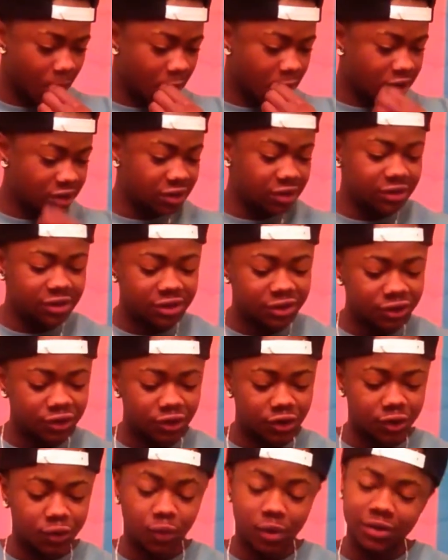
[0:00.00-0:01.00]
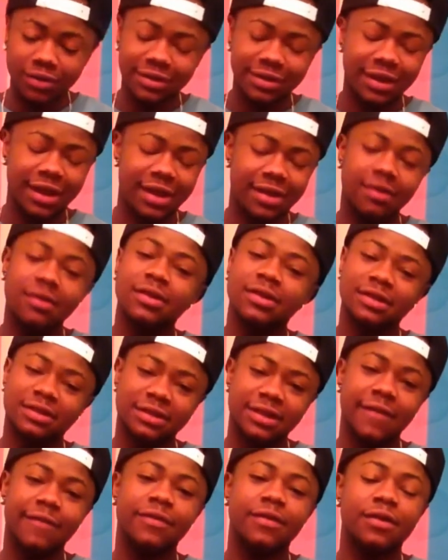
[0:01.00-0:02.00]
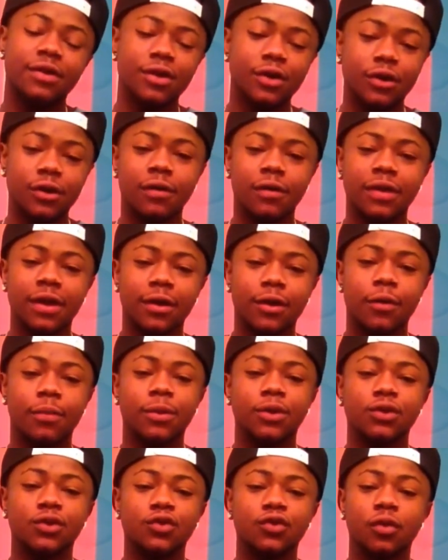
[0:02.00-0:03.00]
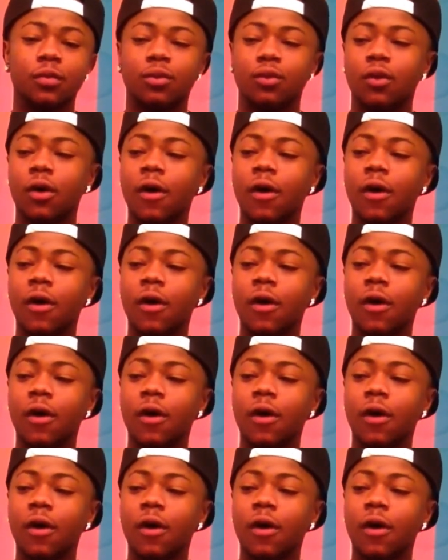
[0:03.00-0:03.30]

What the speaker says: in this church, once again, it's definitely a girl that got me into trouble.